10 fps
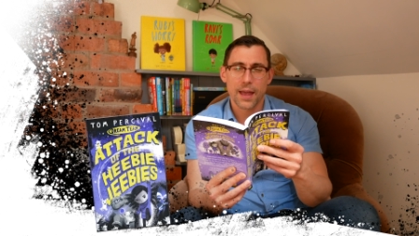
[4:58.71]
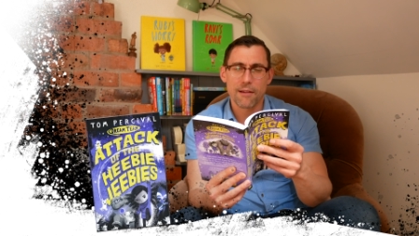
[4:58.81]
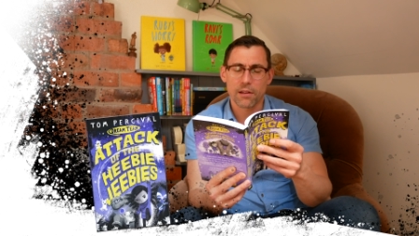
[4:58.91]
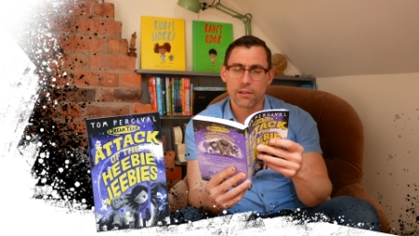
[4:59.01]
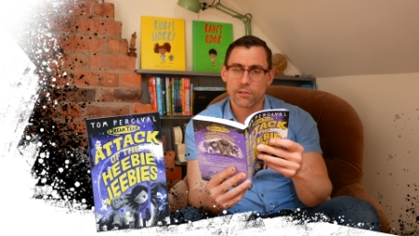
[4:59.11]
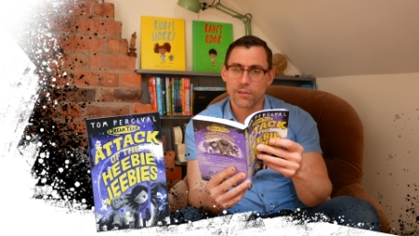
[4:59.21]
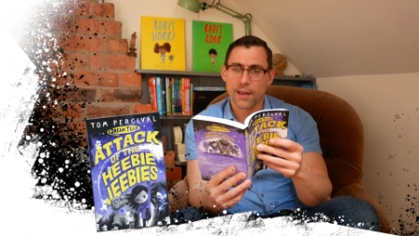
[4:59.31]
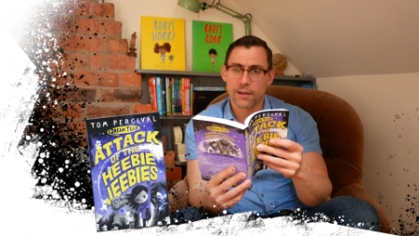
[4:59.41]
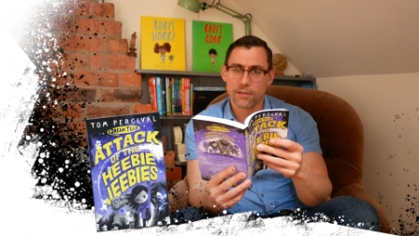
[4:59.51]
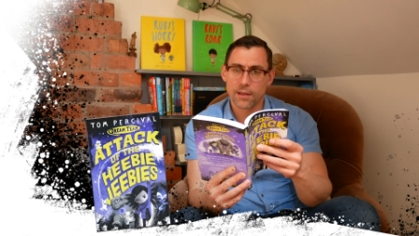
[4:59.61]
Erica
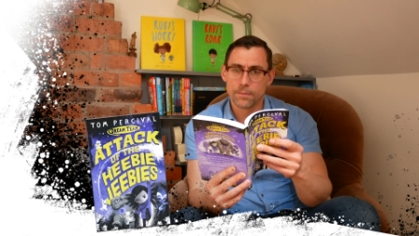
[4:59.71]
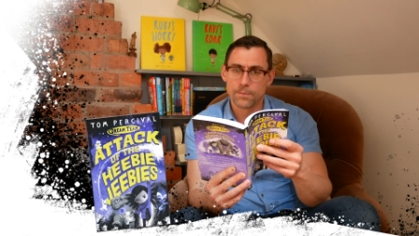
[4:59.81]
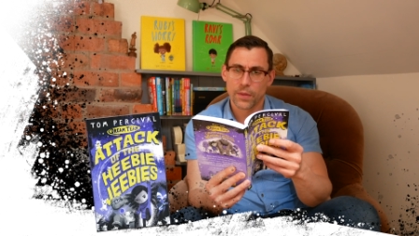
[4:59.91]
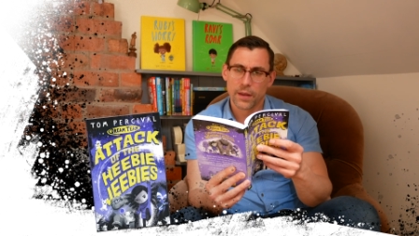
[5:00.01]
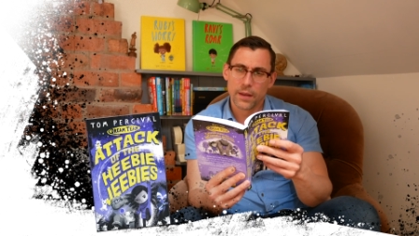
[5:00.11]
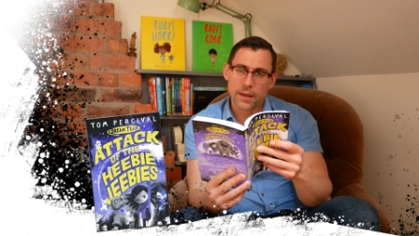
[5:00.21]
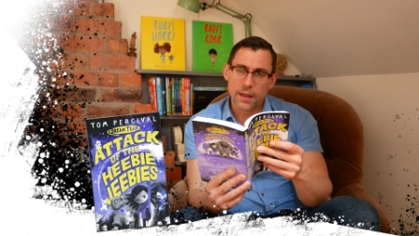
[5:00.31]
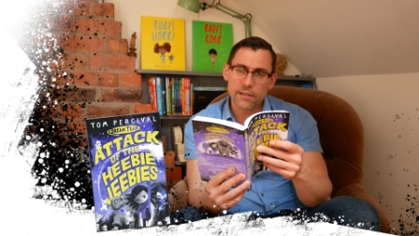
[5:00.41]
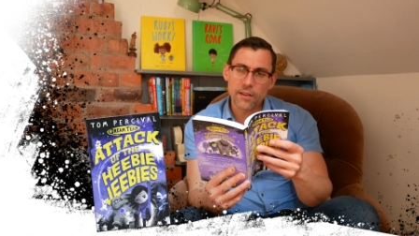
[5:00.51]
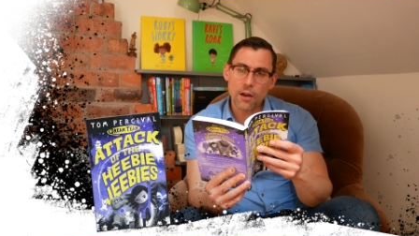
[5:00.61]
stared at him.
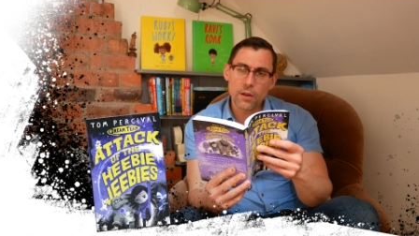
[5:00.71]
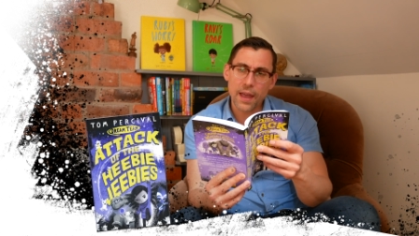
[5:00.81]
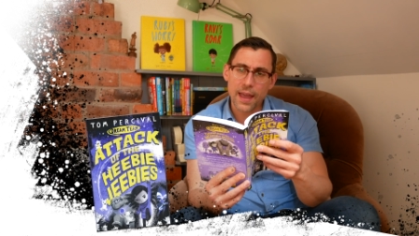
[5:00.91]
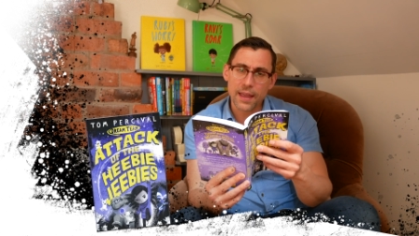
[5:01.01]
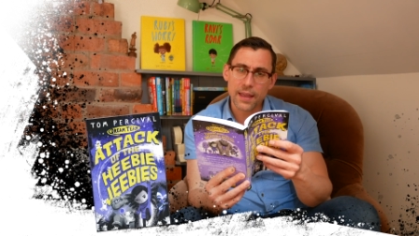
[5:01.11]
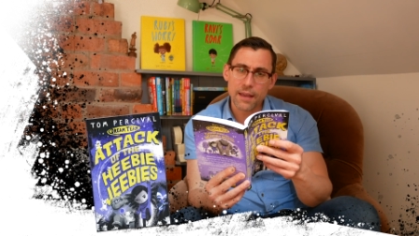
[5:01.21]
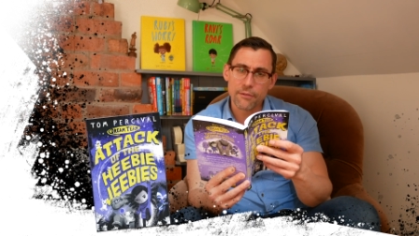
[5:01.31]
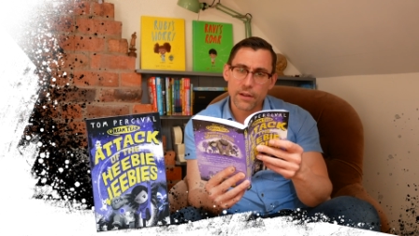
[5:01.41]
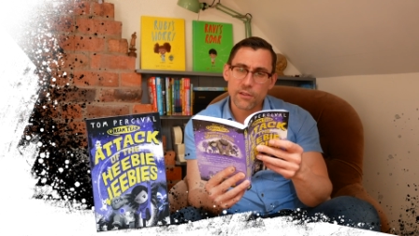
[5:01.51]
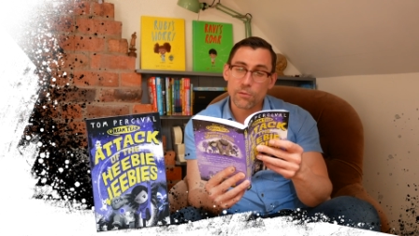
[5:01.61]
Is it okay
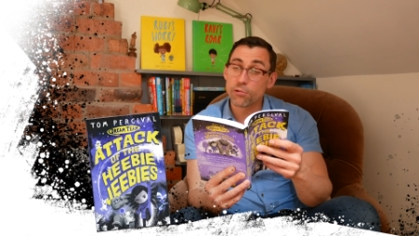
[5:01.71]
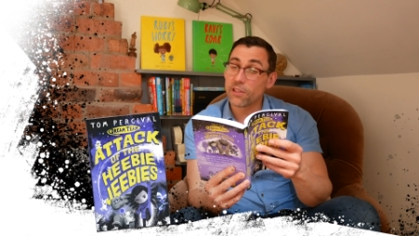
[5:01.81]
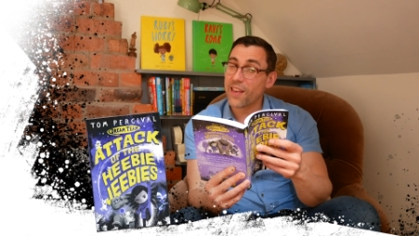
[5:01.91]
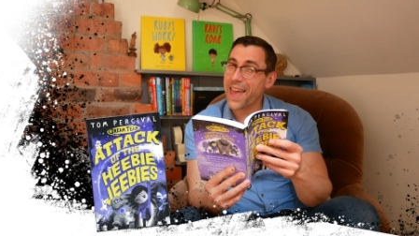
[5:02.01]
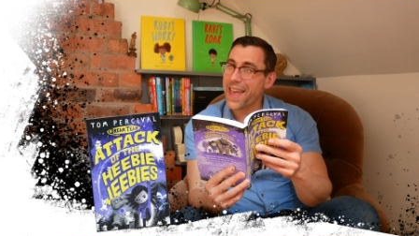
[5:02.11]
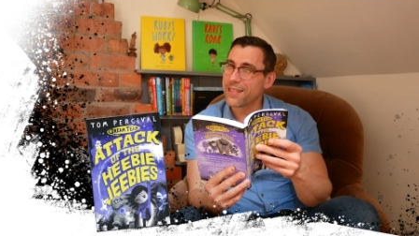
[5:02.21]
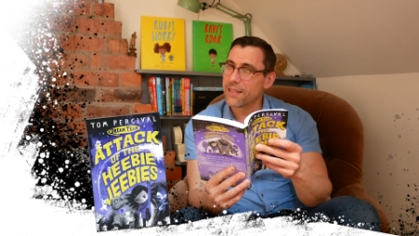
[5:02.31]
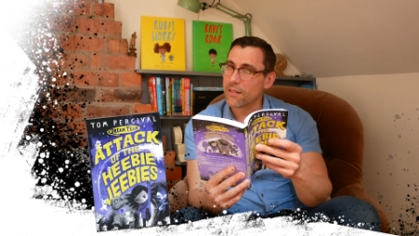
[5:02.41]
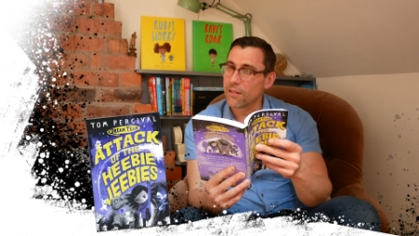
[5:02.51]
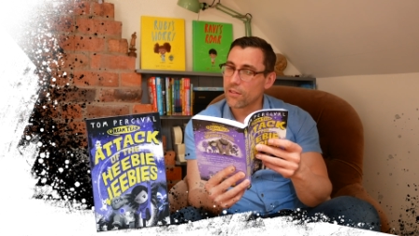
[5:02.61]
if I just
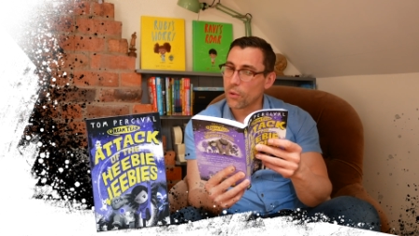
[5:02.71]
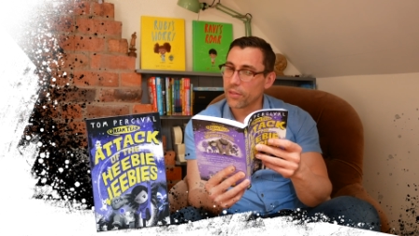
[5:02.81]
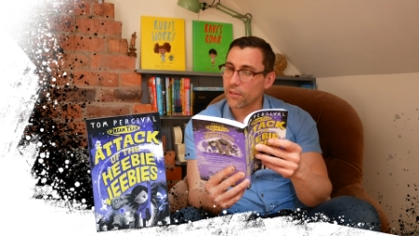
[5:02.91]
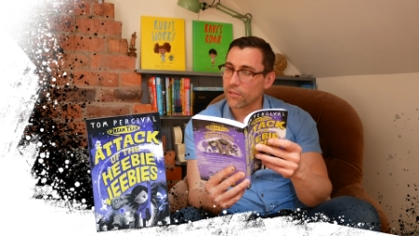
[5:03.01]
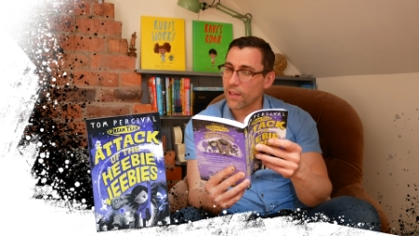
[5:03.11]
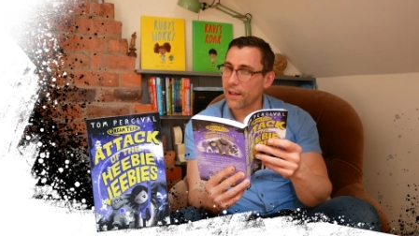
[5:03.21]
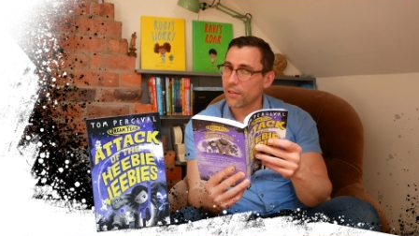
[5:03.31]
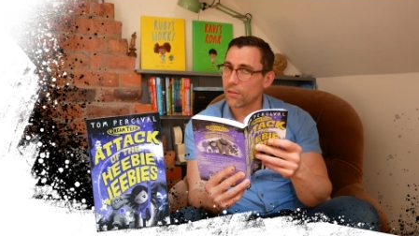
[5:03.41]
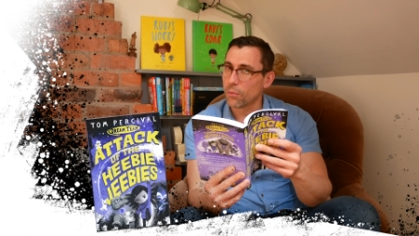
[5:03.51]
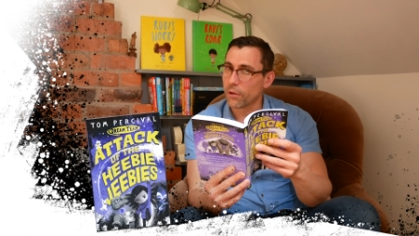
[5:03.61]
pretend to
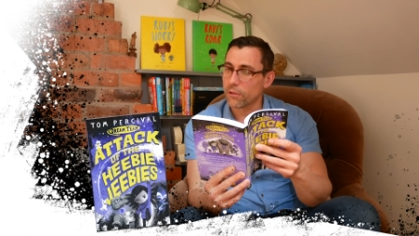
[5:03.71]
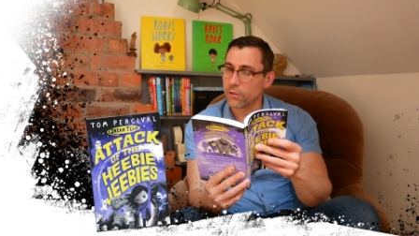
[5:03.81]
understand what you